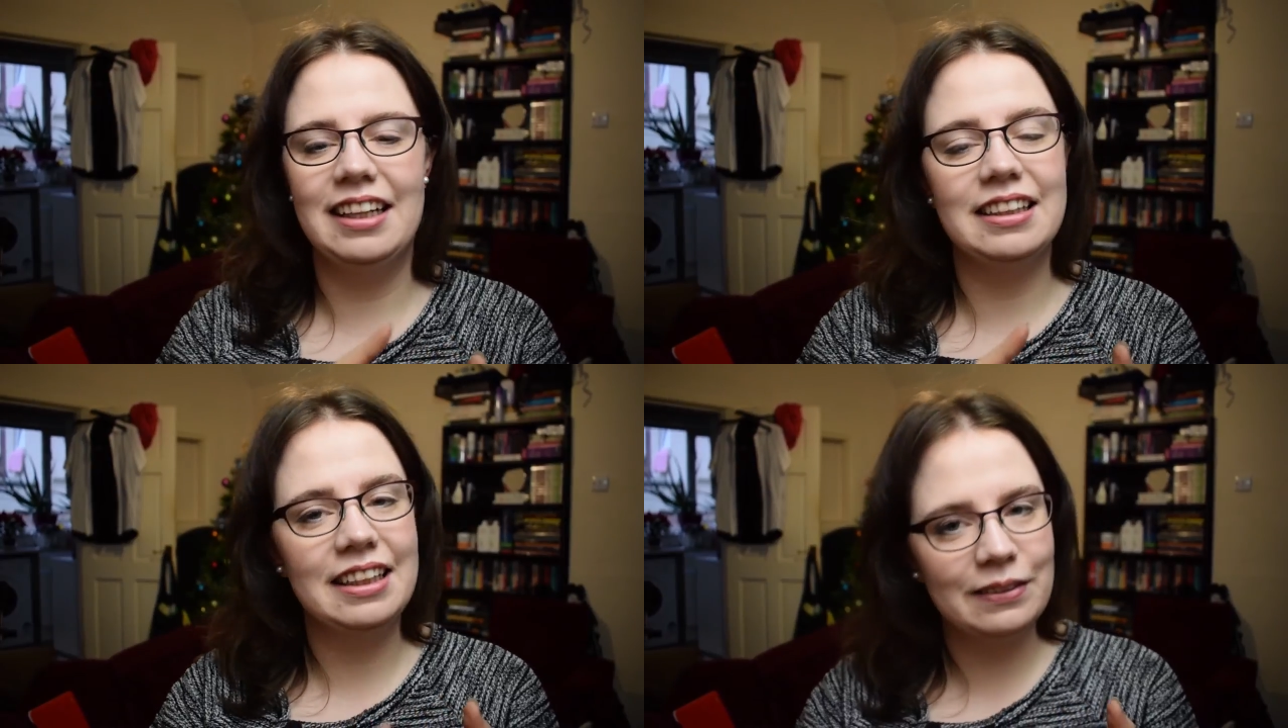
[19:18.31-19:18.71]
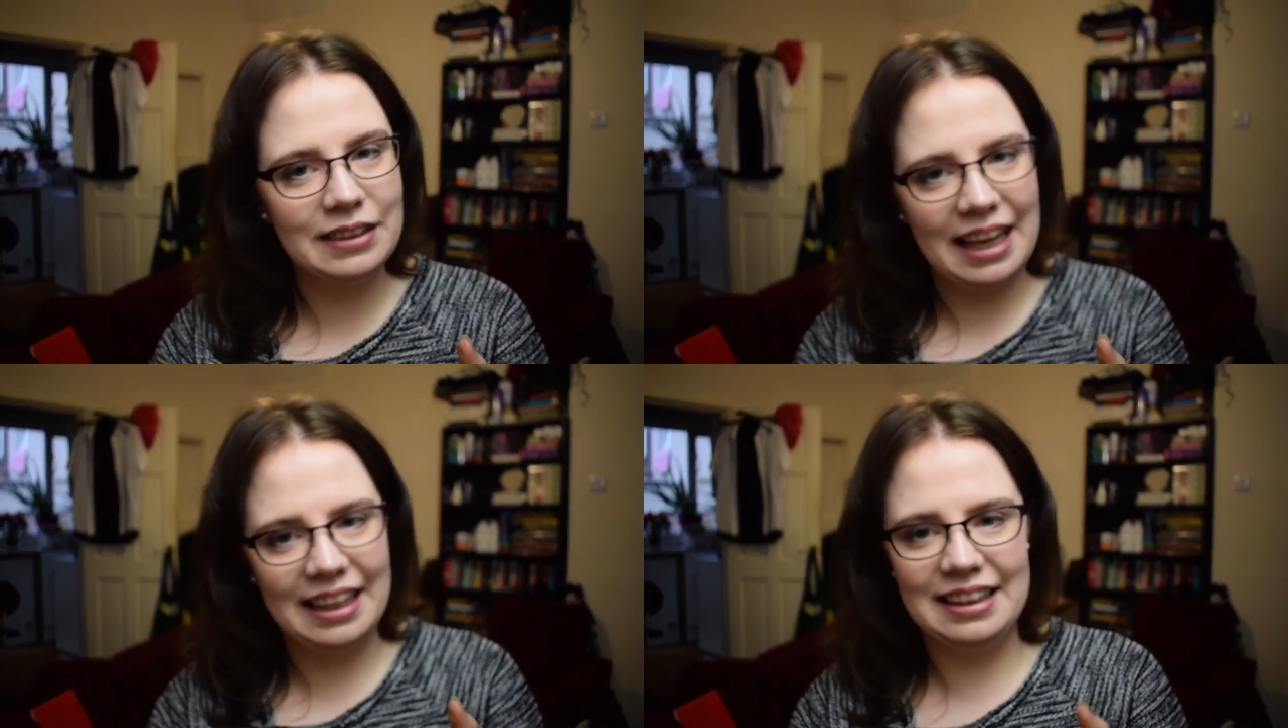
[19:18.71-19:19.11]
a liquid
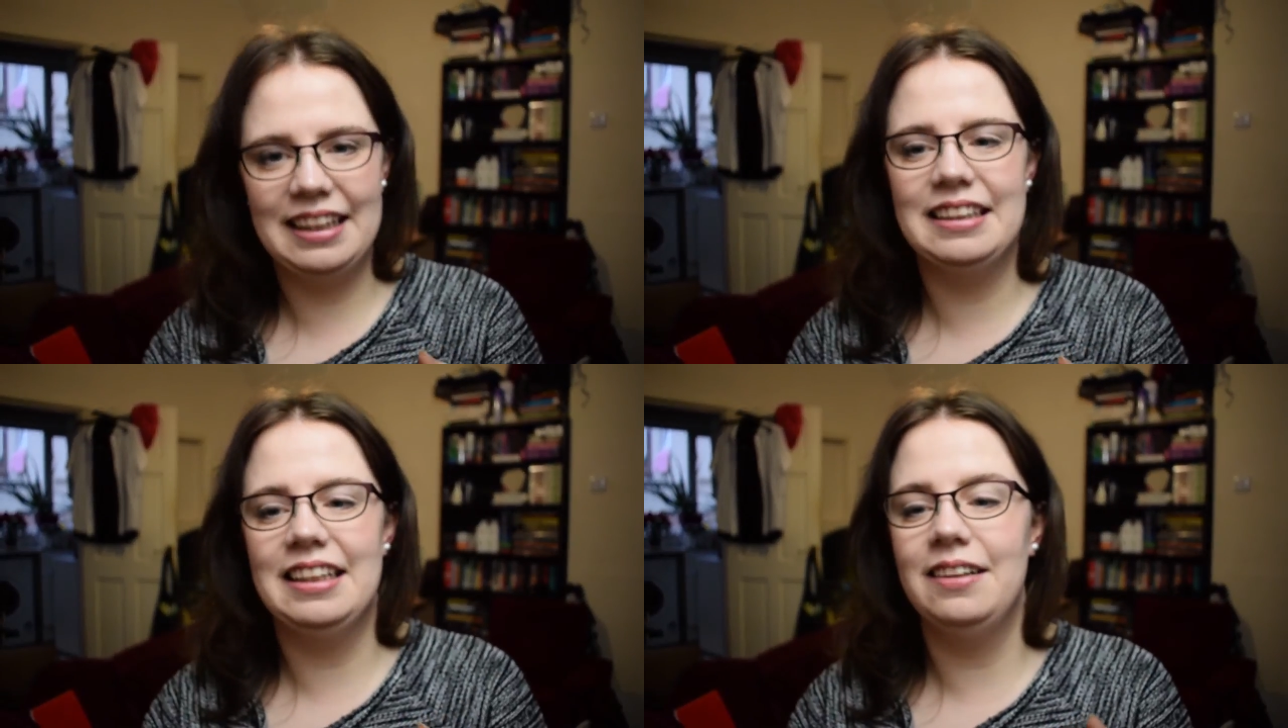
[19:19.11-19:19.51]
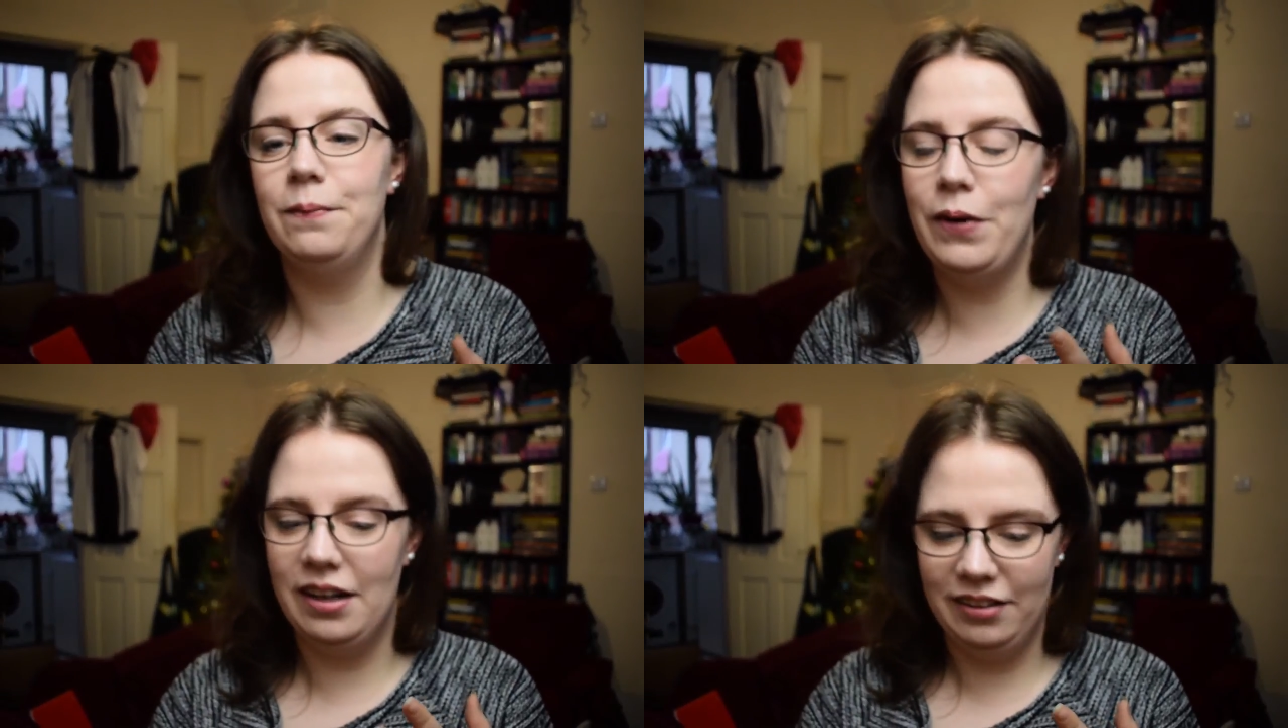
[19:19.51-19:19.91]
eyeliner, and a
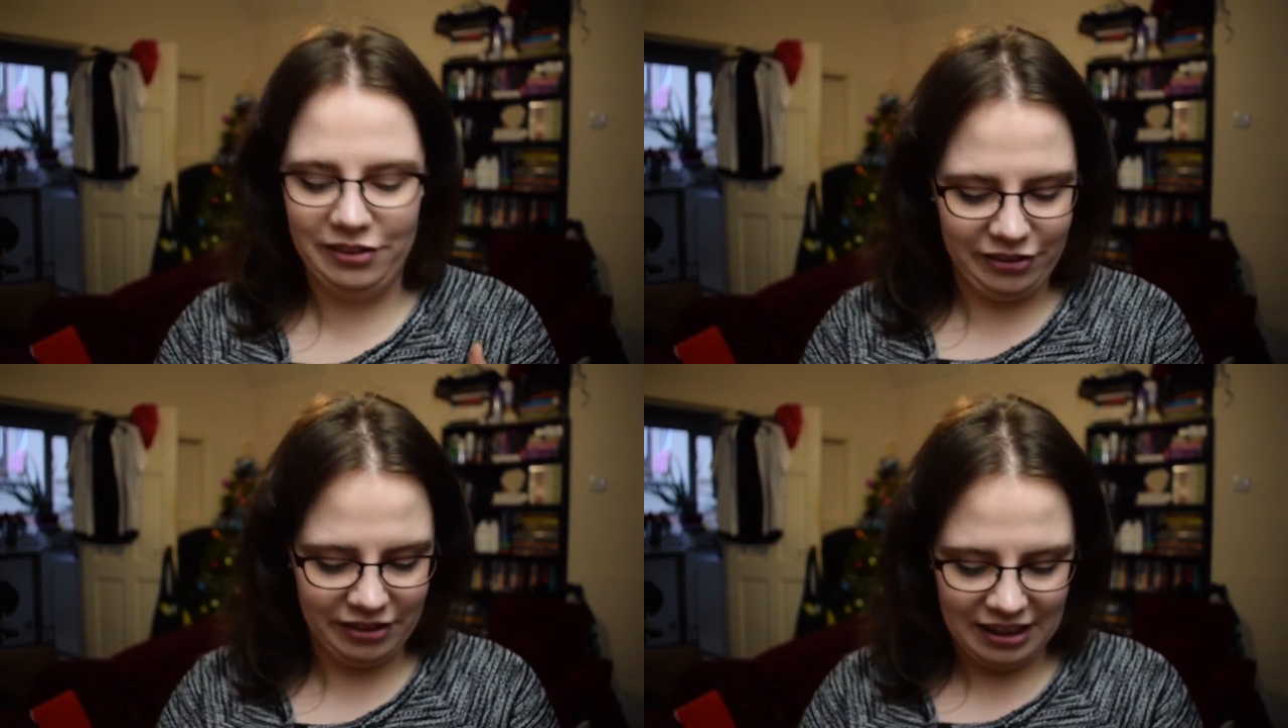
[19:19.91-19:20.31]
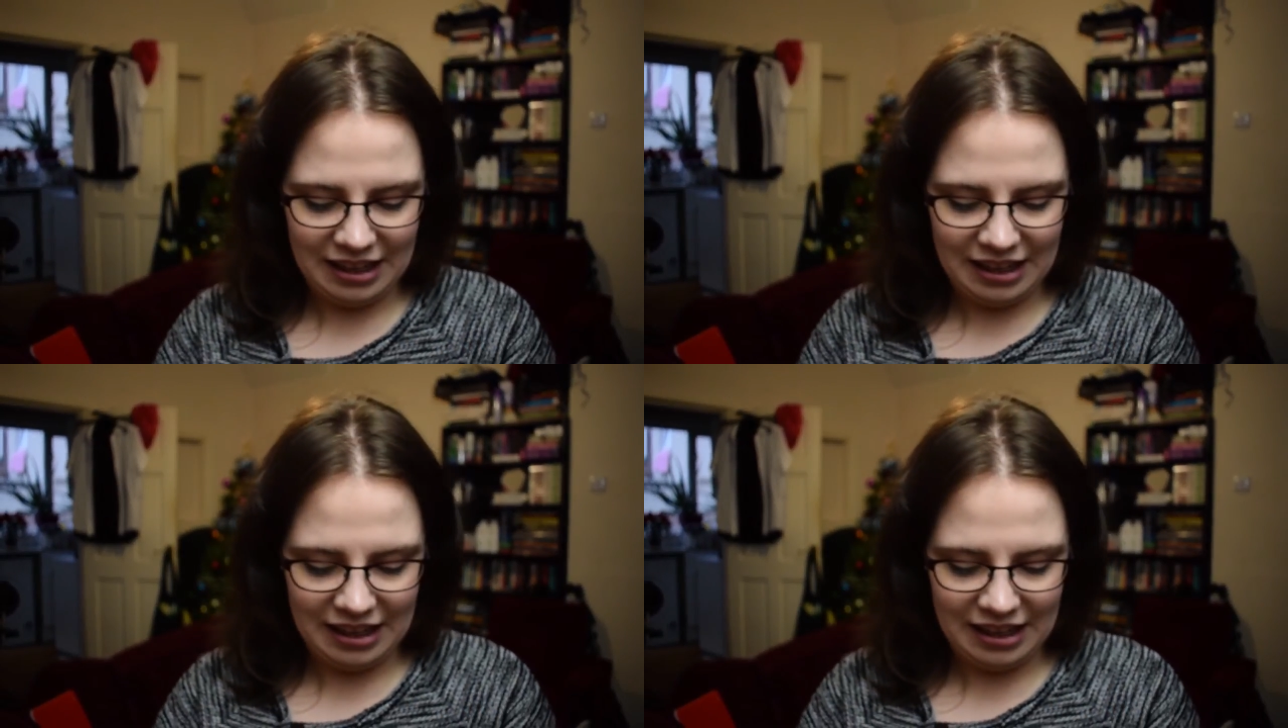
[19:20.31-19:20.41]
brush.